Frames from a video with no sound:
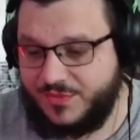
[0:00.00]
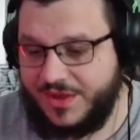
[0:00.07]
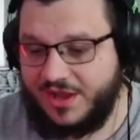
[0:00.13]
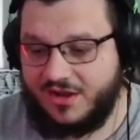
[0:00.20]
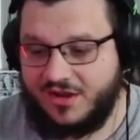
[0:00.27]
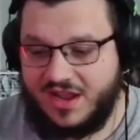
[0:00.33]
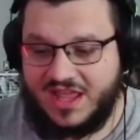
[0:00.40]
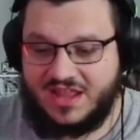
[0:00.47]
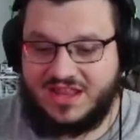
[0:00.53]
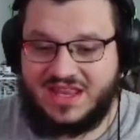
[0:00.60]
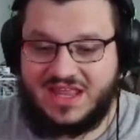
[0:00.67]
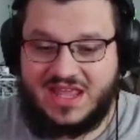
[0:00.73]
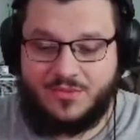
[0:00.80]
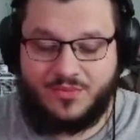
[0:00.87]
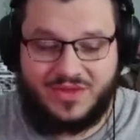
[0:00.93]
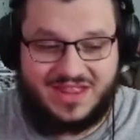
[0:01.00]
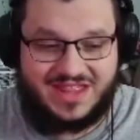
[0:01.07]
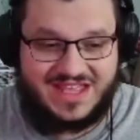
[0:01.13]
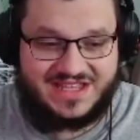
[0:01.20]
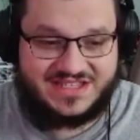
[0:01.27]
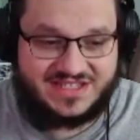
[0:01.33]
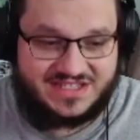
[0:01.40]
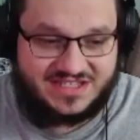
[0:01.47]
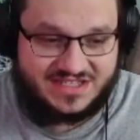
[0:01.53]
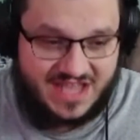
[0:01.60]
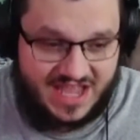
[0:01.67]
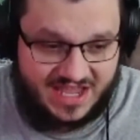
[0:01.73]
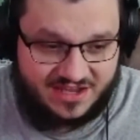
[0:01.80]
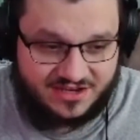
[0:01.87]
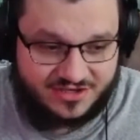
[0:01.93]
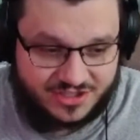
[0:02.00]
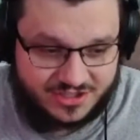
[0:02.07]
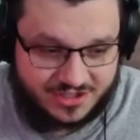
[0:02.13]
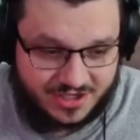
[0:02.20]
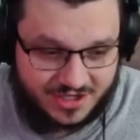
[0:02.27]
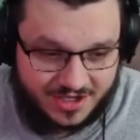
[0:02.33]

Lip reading: We are in the release stage.